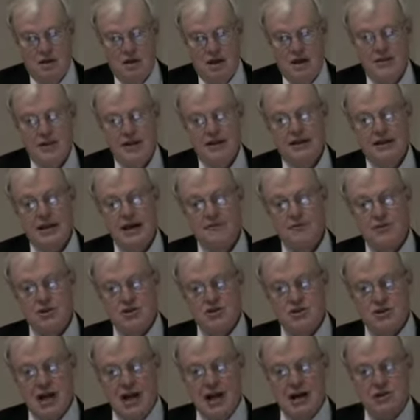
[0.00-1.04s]
And then
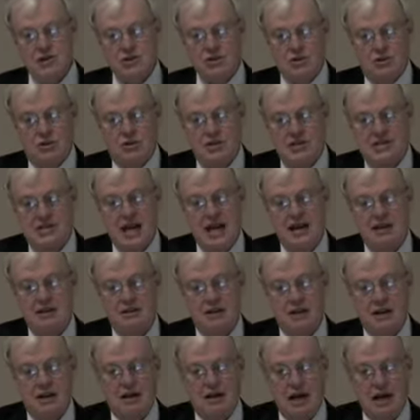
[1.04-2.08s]
leverage national, state,
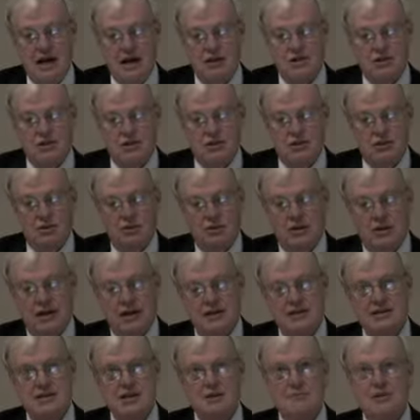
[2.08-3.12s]
and national
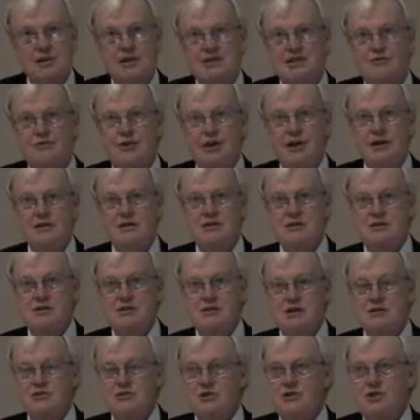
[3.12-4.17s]
uh, stimulus
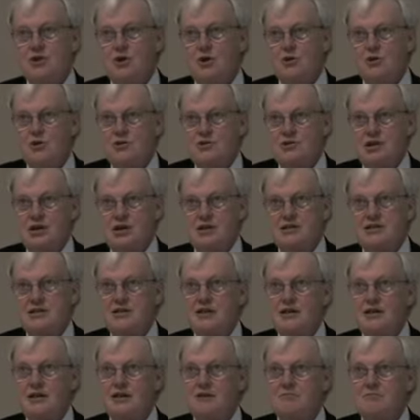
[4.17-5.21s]
funds. As you know, there's a
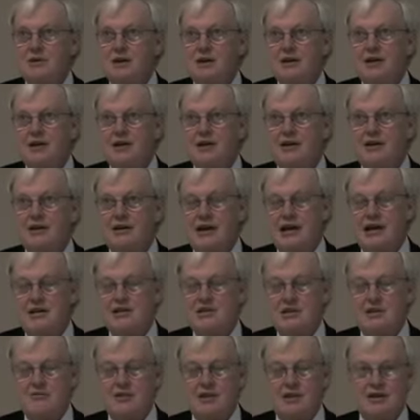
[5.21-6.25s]
gazillion billion, I
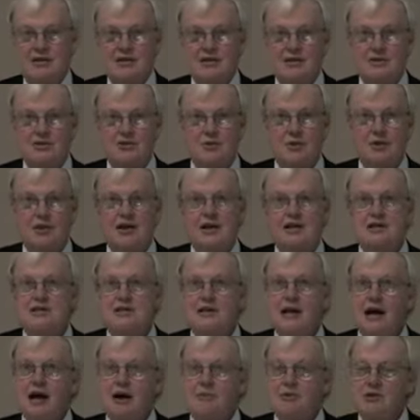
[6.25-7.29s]
guess everything's in trillions
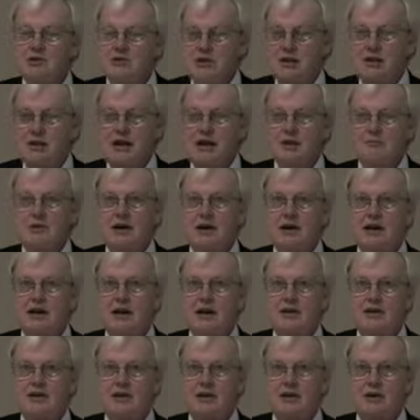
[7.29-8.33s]
now, but there's a lot of money
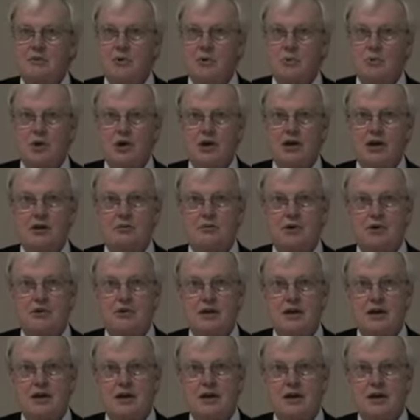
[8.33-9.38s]
out there. We're working with
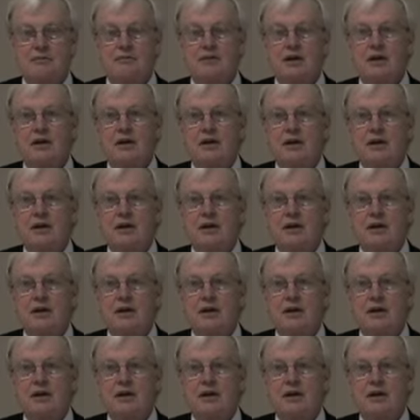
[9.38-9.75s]
the uh,